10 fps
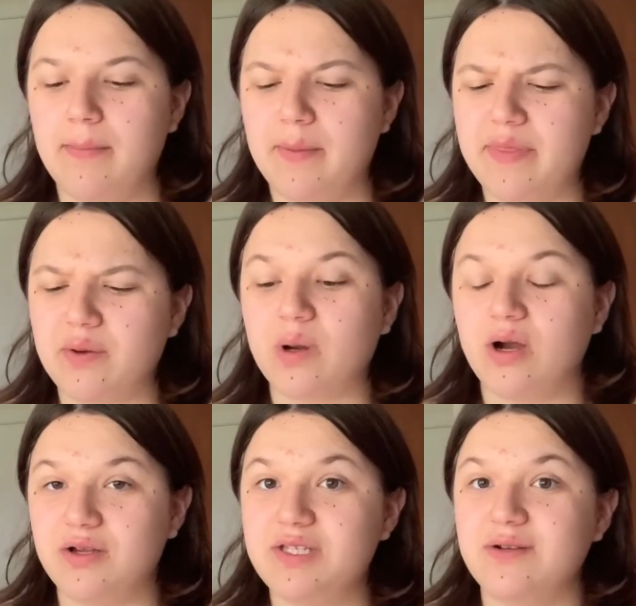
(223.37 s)
There were
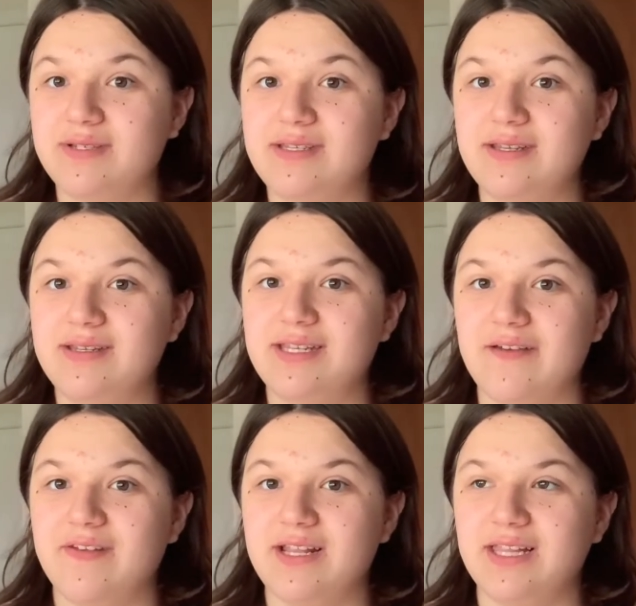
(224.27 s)
also
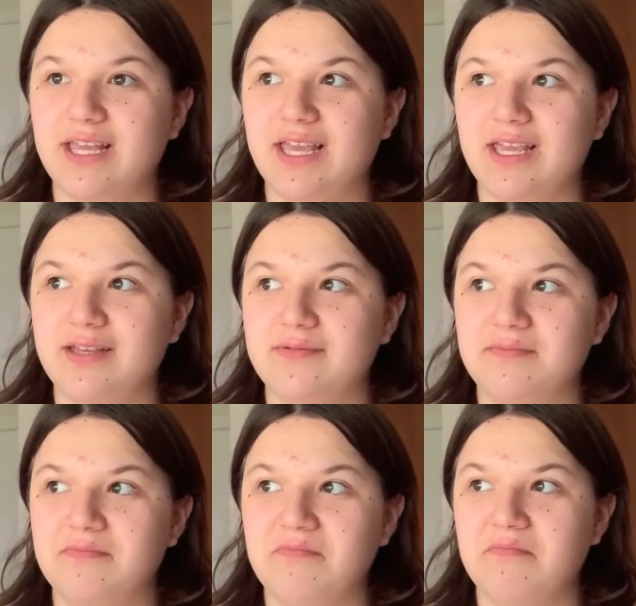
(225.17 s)
definitely,
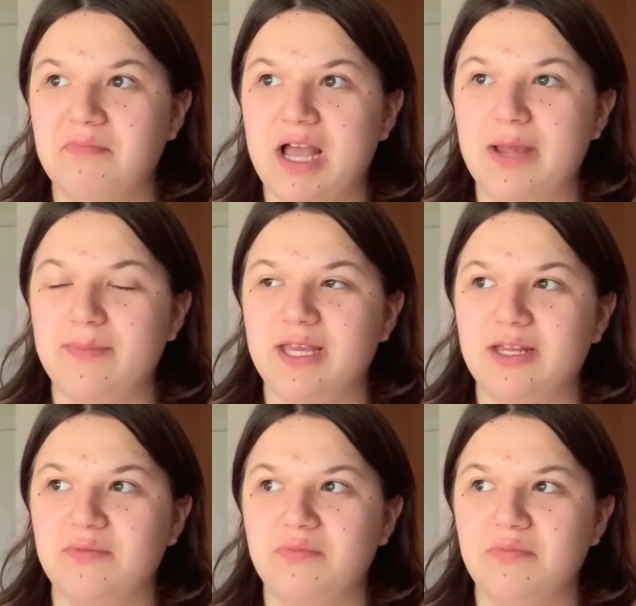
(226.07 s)
I
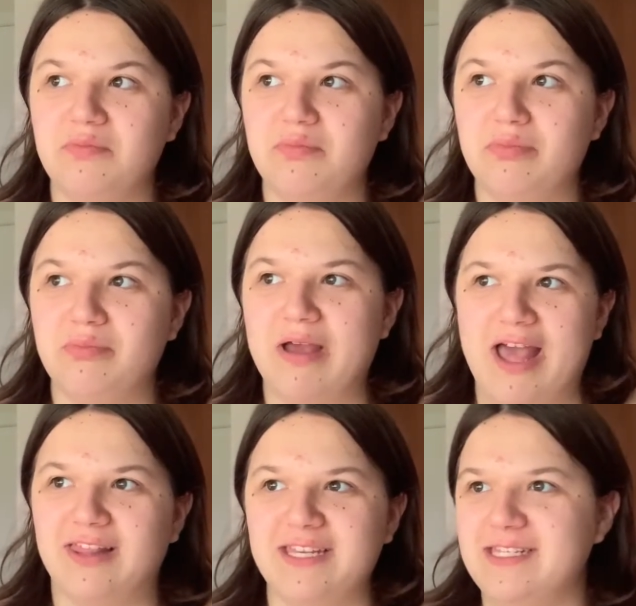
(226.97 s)
mean,
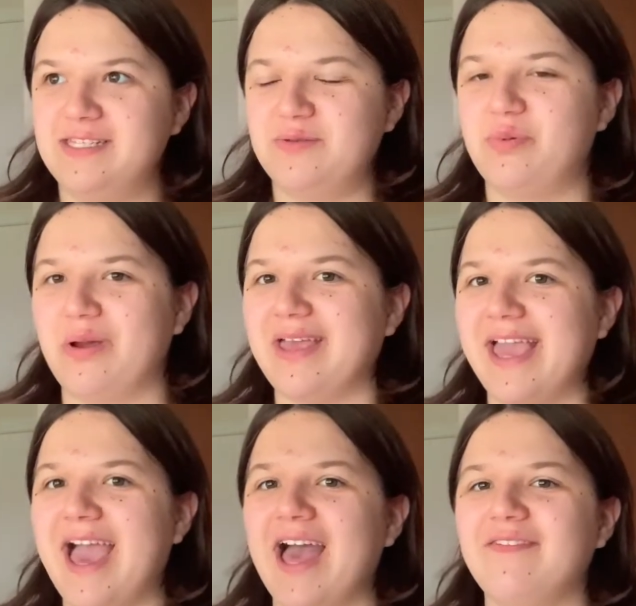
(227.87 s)
at least probably
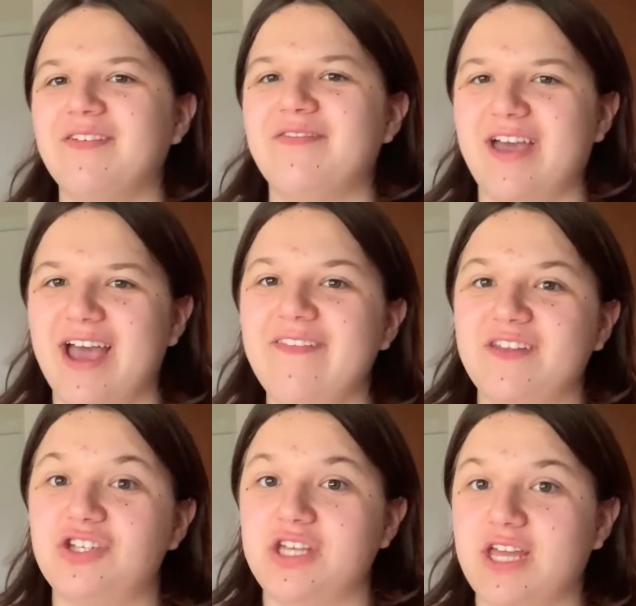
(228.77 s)
half of that
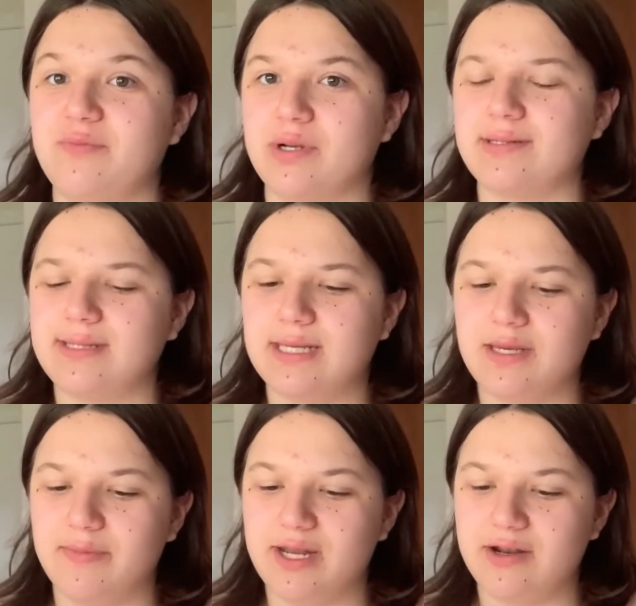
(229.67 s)
she had personally
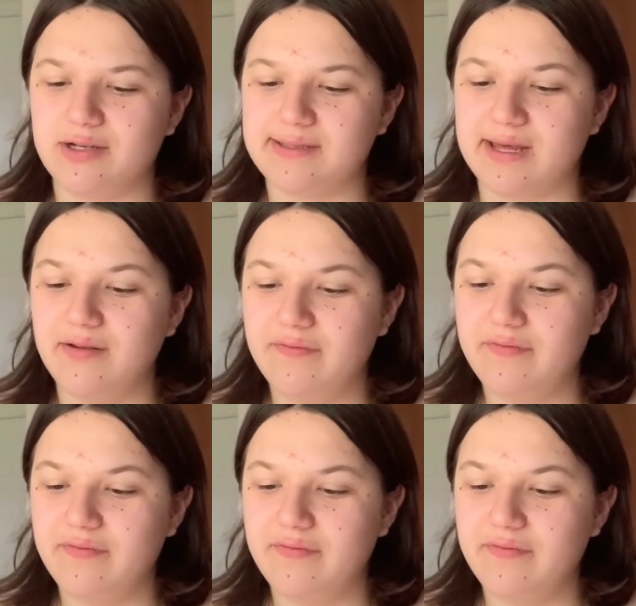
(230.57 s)
committed herself.